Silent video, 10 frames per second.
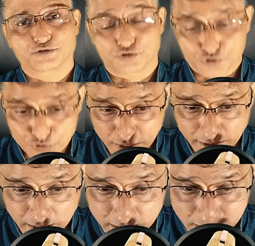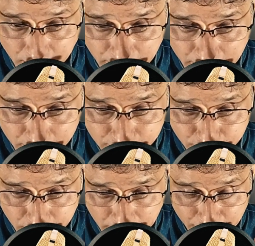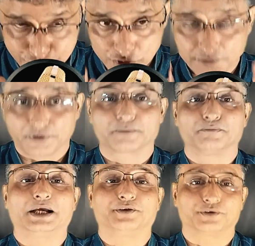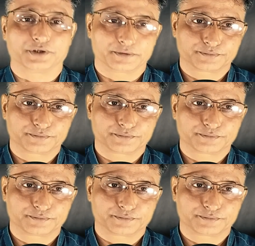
to channelize the energy of our mind.